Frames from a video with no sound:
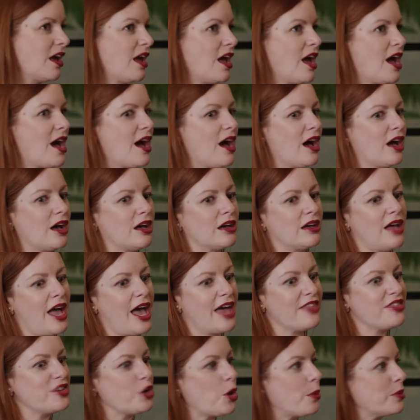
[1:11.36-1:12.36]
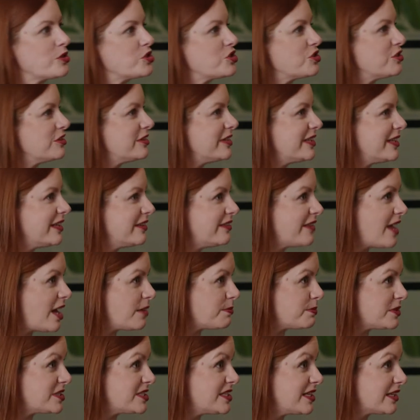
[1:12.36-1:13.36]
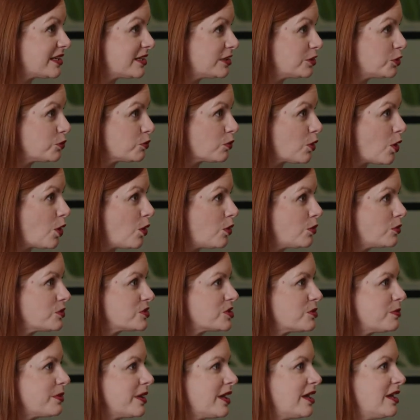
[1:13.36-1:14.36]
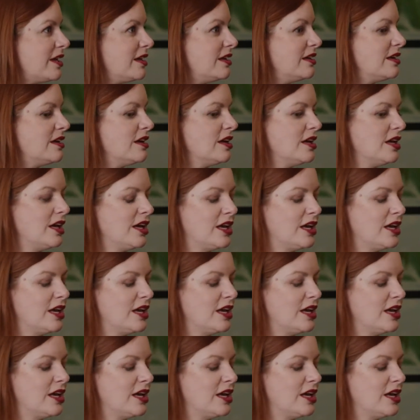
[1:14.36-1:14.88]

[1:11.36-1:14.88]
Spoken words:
Had the opportunity in that particular role to be